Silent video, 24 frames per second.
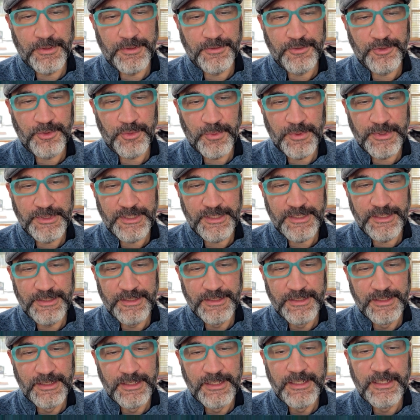of 20,
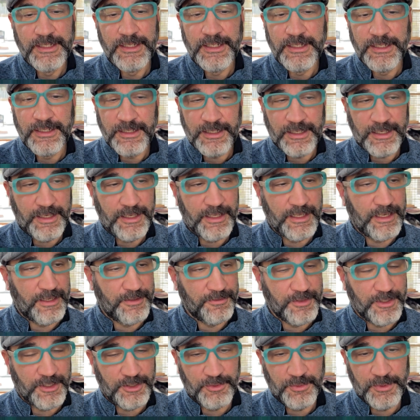and
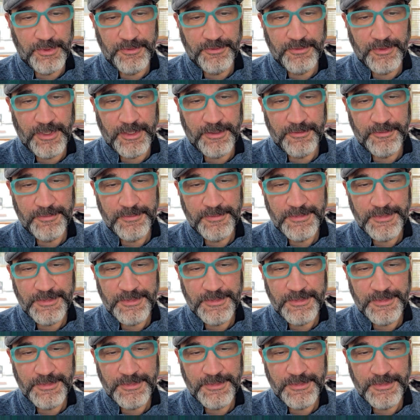I've got 25.